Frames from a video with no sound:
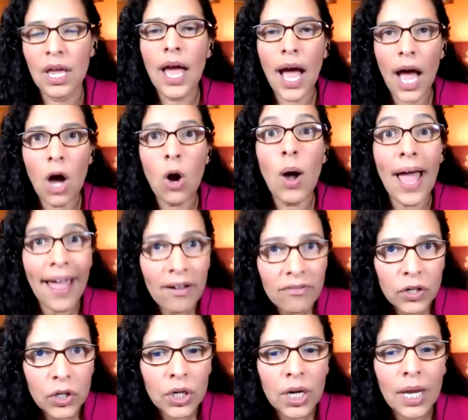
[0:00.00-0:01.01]

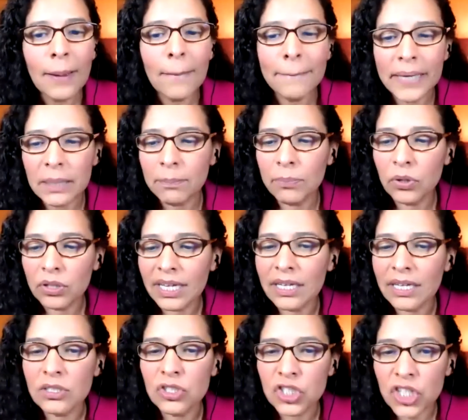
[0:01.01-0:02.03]
However, people
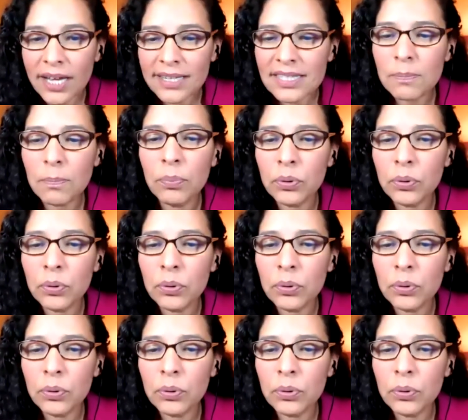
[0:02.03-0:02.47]
can just